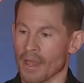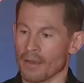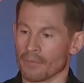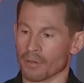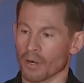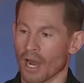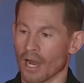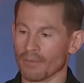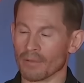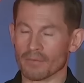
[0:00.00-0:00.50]

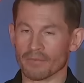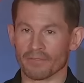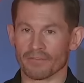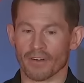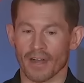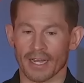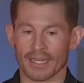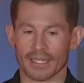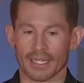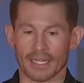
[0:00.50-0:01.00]
Problem
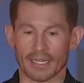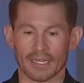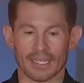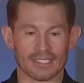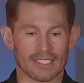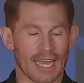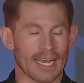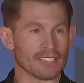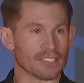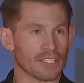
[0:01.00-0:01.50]
finding
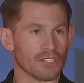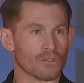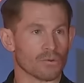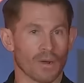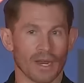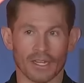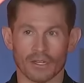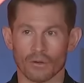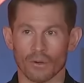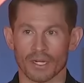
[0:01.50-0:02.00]
is asking the
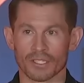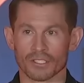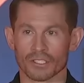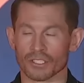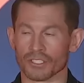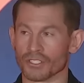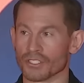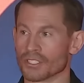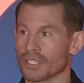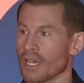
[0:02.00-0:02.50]
right
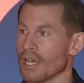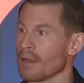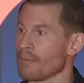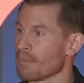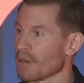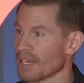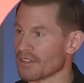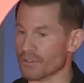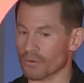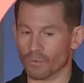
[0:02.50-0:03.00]
questions,
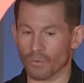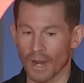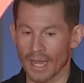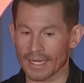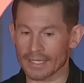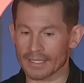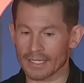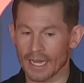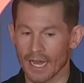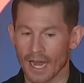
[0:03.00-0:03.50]
but at the
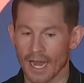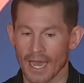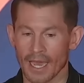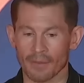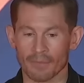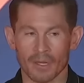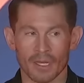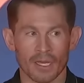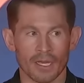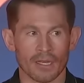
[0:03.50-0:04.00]
right
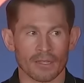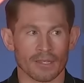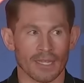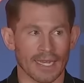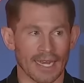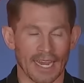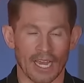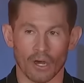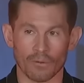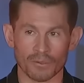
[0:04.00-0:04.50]
time
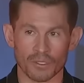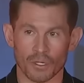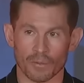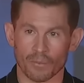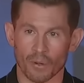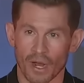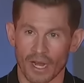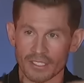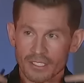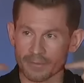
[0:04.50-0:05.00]
that helps your
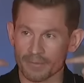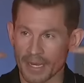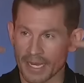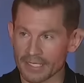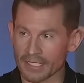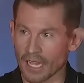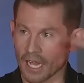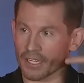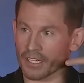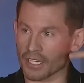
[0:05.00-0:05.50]

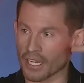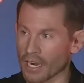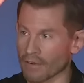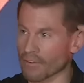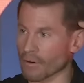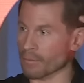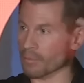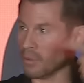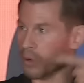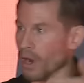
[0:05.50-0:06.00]
prospects
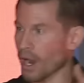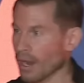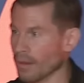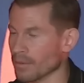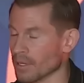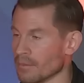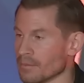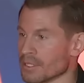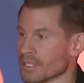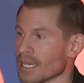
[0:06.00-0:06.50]
uncover
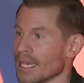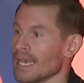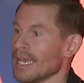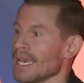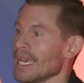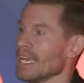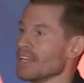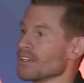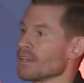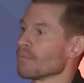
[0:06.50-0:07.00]
problems
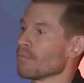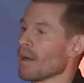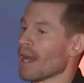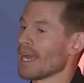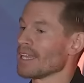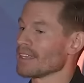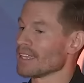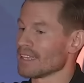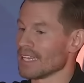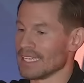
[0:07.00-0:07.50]
in their
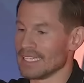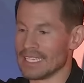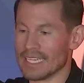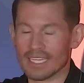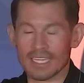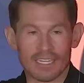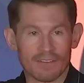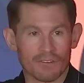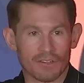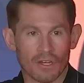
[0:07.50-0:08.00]
mind that they
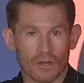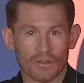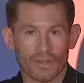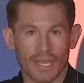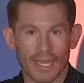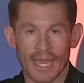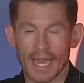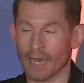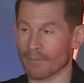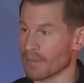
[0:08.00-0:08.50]
didn't even know they
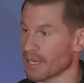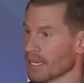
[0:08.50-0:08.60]
had.